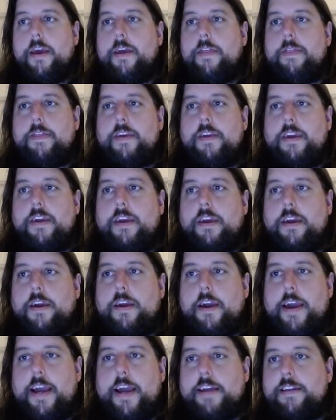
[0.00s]
The
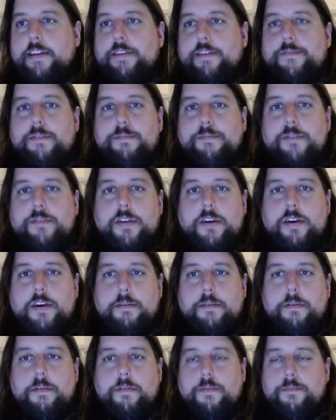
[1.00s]
acting from
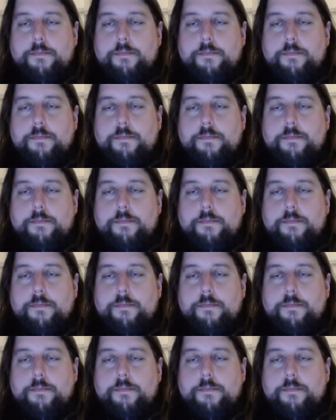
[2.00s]
the